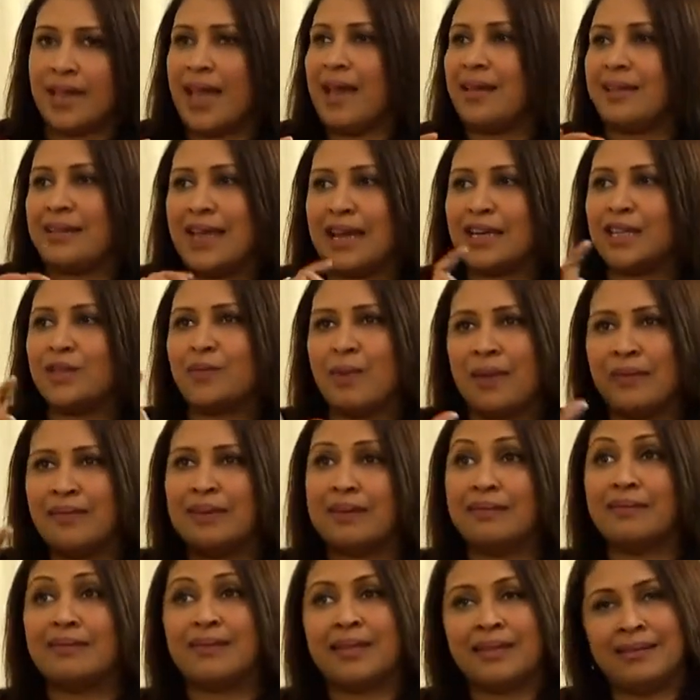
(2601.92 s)
Yeah, that is
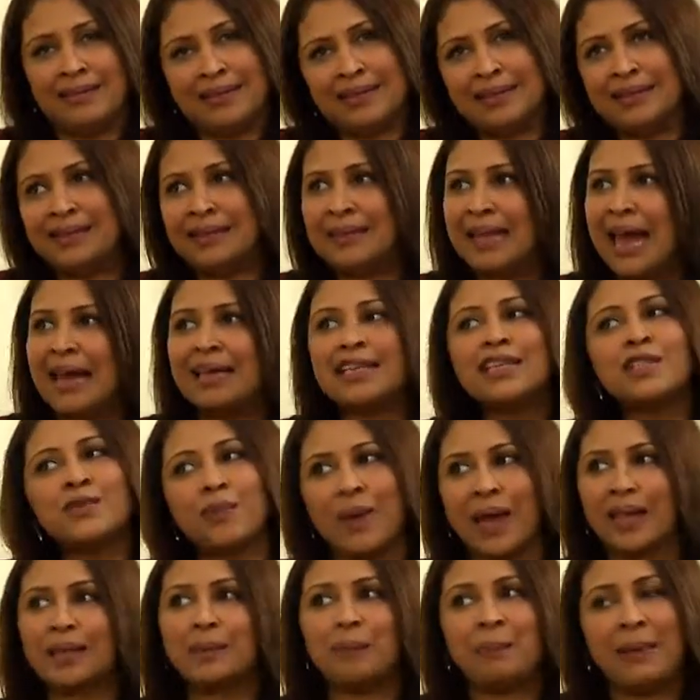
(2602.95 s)

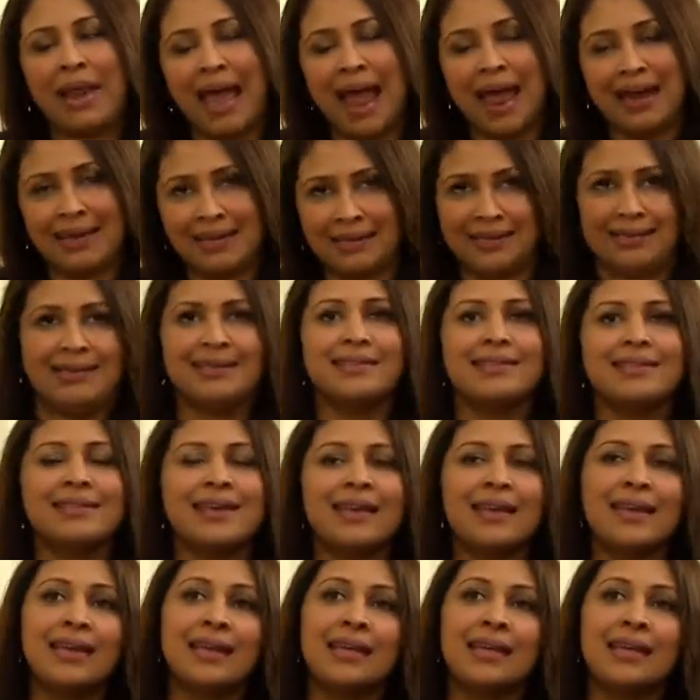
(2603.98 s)
where the planning is.